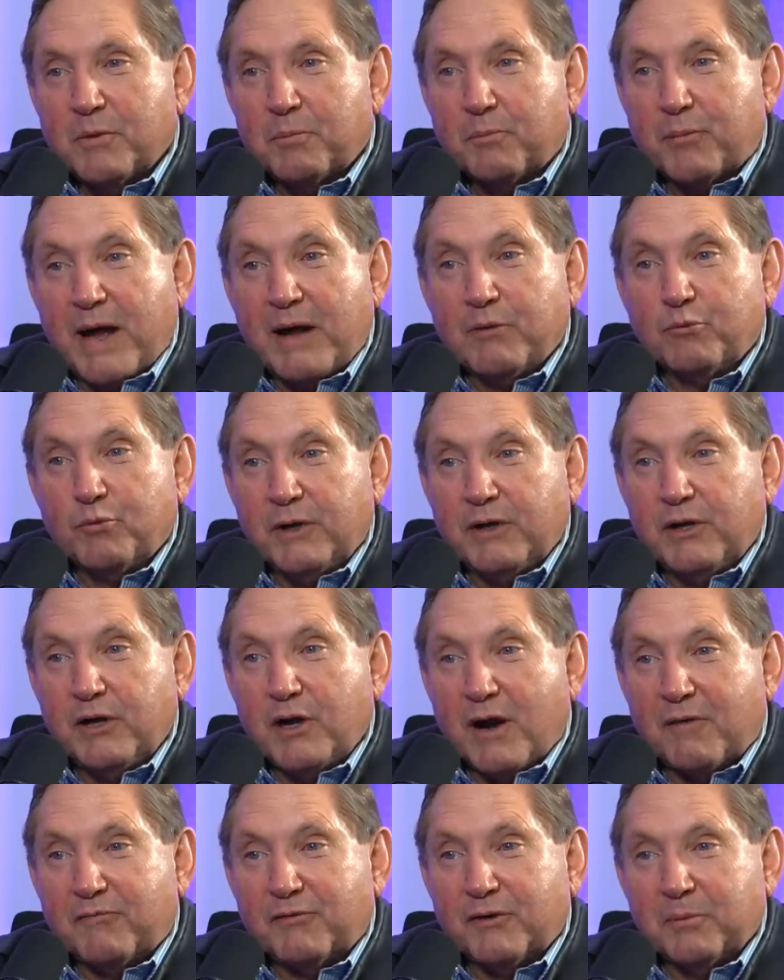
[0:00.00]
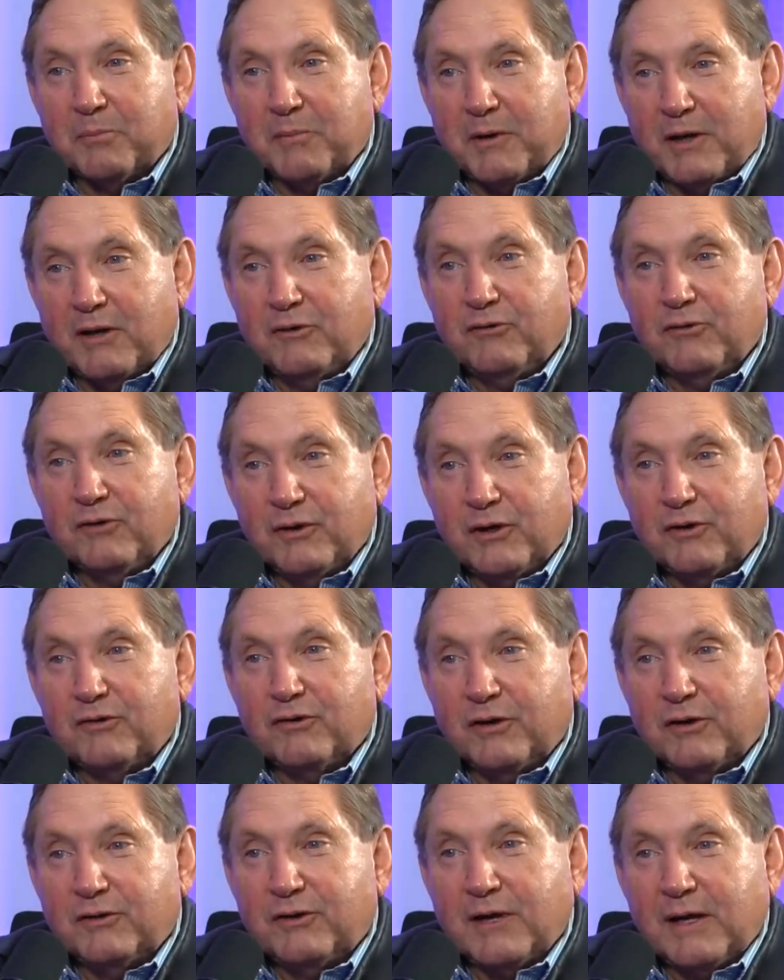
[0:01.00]
Pratt and Whitney offered them an engine; they
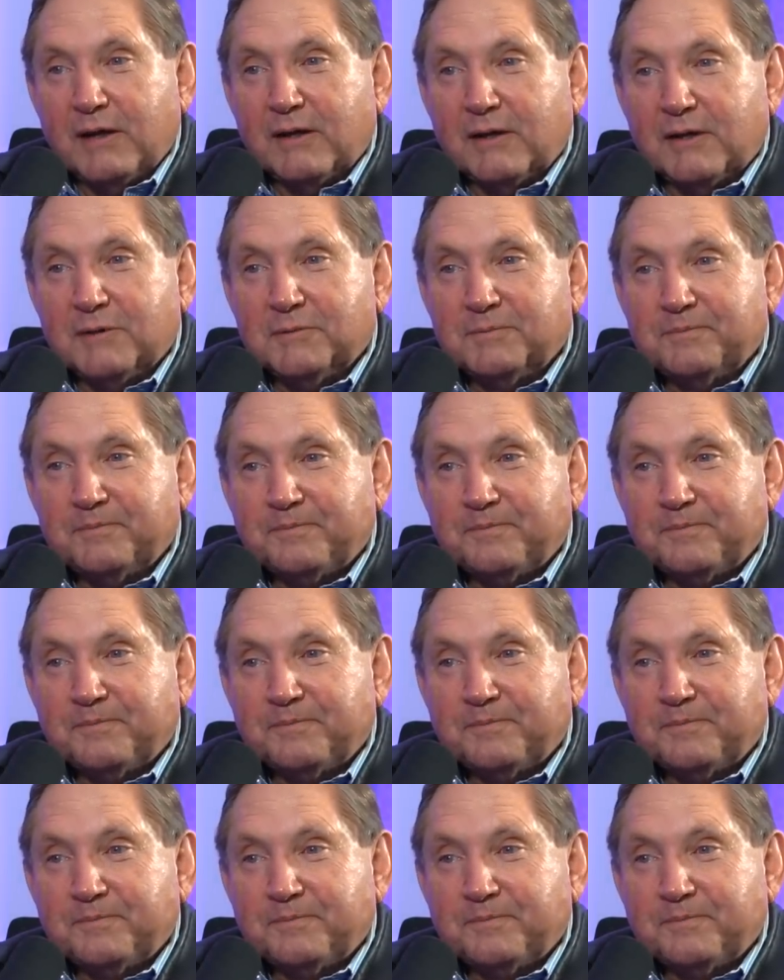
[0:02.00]
should have taken it.